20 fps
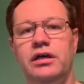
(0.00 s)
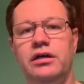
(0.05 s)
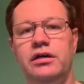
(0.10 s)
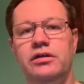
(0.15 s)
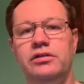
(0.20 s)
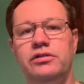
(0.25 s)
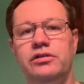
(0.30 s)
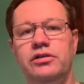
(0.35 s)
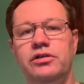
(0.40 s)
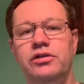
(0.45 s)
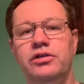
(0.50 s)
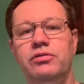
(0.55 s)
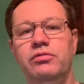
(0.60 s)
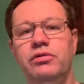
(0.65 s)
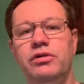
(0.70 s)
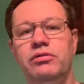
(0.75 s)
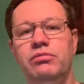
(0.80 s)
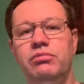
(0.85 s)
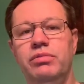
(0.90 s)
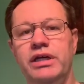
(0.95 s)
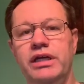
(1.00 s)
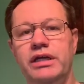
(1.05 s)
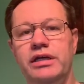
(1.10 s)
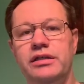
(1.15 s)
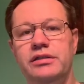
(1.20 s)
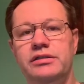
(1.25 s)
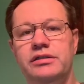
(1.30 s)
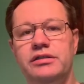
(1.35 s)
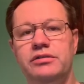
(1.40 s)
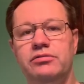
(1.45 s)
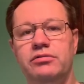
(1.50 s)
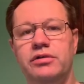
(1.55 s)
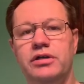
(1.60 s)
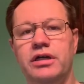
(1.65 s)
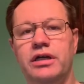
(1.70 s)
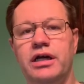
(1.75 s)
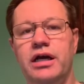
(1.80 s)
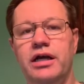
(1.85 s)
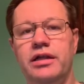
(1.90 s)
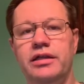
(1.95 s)
The Goodwill bins is where I
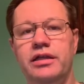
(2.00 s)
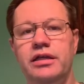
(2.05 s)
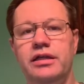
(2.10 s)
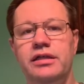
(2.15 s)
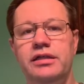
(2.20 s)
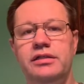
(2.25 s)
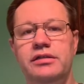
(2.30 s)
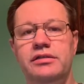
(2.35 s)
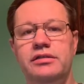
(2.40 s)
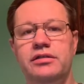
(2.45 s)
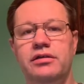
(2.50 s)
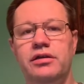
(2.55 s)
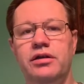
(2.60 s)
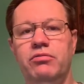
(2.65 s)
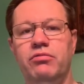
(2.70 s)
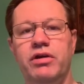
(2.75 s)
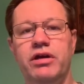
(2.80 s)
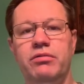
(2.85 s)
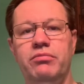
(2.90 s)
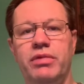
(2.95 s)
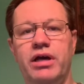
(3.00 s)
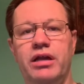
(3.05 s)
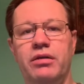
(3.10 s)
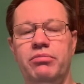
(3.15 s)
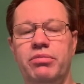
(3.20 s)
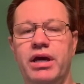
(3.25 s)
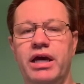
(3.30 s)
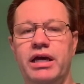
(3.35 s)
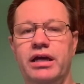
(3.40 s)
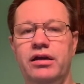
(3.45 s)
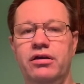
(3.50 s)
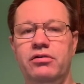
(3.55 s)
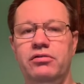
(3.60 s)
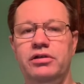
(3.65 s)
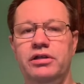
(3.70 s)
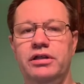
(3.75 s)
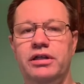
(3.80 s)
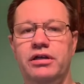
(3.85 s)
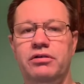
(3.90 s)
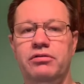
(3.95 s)
got these, so they weigh about a pound,
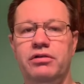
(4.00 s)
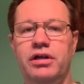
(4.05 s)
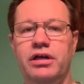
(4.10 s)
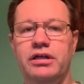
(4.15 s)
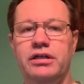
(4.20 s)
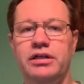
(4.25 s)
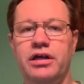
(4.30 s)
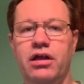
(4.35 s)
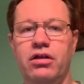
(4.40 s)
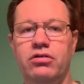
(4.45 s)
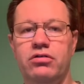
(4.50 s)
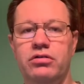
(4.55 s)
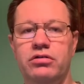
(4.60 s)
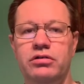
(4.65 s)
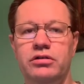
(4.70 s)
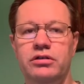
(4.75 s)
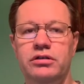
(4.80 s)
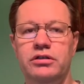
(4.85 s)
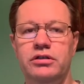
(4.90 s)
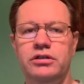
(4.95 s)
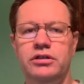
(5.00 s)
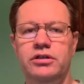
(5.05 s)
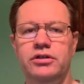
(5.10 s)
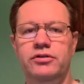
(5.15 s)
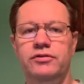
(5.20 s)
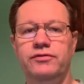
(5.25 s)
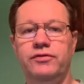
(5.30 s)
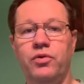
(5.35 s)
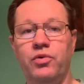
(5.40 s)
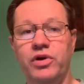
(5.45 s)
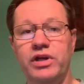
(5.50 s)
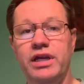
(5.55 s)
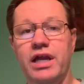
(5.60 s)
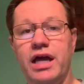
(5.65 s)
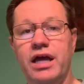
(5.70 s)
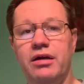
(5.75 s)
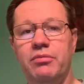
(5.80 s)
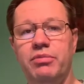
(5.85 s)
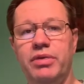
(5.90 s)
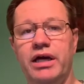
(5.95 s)
and they were like $1.49
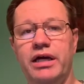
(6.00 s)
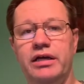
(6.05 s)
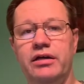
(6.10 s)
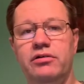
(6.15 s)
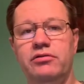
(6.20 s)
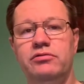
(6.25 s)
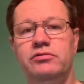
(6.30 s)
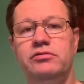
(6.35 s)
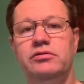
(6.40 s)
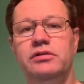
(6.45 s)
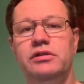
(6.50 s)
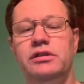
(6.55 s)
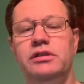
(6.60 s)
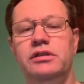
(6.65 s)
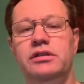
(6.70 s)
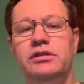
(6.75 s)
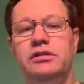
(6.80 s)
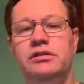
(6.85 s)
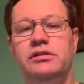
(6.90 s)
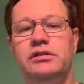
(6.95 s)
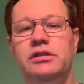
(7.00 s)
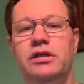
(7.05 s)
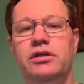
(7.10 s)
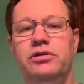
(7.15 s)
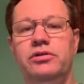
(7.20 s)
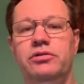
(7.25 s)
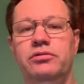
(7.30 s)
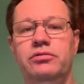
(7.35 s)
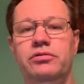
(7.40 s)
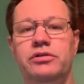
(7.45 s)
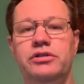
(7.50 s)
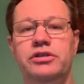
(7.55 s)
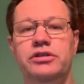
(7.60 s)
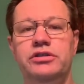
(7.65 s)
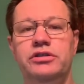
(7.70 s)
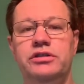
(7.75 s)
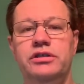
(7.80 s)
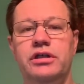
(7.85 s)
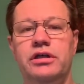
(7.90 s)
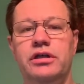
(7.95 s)
a pound. So we just